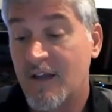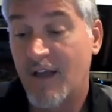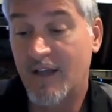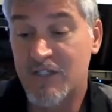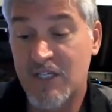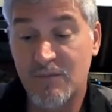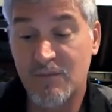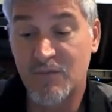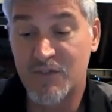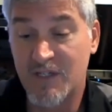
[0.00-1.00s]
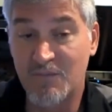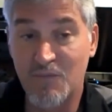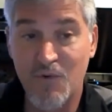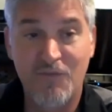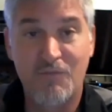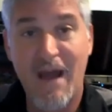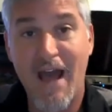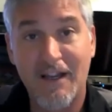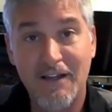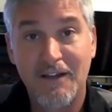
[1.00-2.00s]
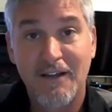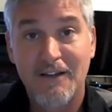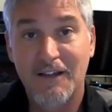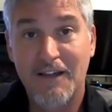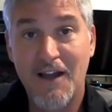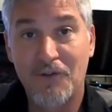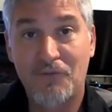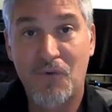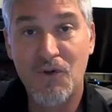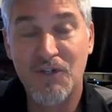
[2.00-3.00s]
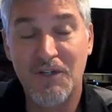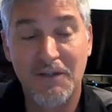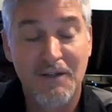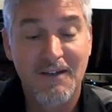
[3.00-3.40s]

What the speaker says: And she was going to move back to California